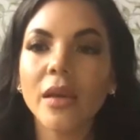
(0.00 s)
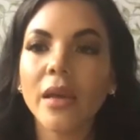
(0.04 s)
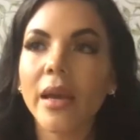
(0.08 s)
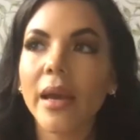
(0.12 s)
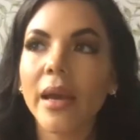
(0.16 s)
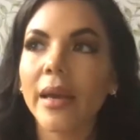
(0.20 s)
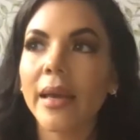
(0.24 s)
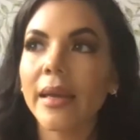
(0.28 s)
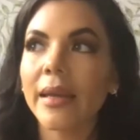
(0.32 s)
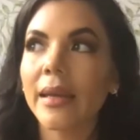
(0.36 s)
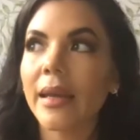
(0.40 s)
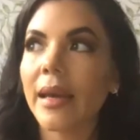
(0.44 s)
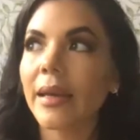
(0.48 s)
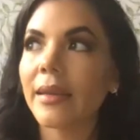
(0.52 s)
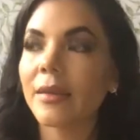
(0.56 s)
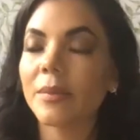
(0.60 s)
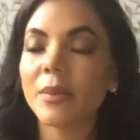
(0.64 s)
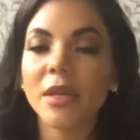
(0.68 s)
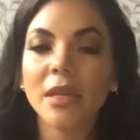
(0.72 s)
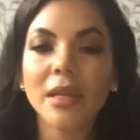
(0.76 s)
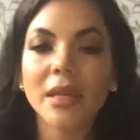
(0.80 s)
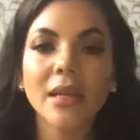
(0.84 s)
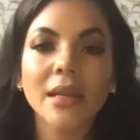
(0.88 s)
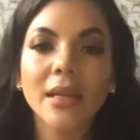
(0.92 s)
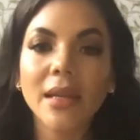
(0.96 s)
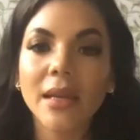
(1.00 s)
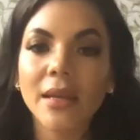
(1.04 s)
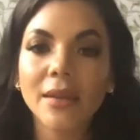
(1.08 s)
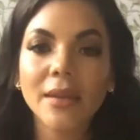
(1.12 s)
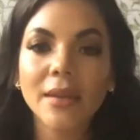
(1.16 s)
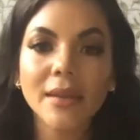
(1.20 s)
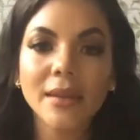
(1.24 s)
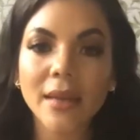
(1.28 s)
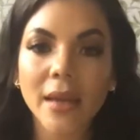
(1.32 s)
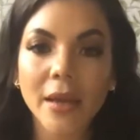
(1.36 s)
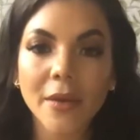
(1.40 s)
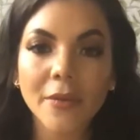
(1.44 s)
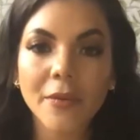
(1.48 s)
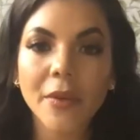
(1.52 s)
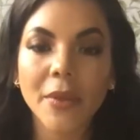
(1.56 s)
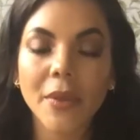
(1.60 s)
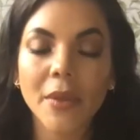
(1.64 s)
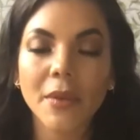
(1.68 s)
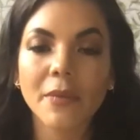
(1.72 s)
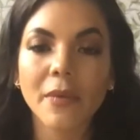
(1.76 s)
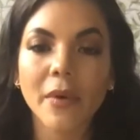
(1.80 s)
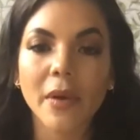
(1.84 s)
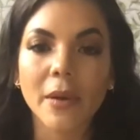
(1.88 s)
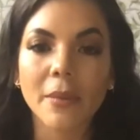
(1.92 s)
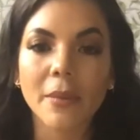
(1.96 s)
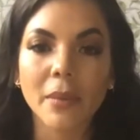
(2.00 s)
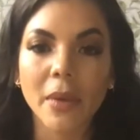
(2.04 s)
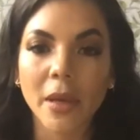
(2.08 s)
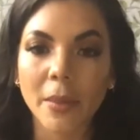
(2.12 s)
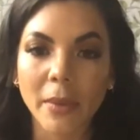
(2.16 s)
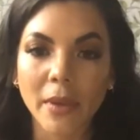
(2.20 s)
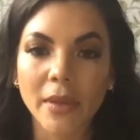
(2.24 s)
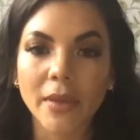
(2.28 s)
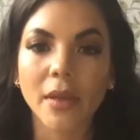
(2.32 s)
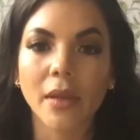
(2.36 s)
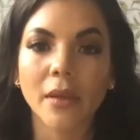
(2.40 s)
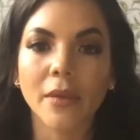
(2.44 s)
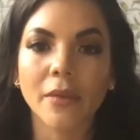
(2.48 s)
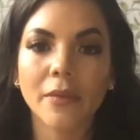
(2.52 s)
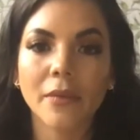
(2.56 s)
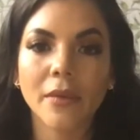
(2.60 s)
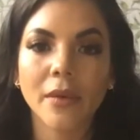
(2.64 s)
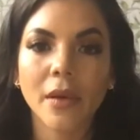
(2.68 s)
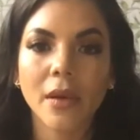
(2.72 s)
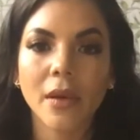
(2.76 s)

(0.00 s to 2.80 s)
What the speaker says: and at the beginning, I did everything part by myself.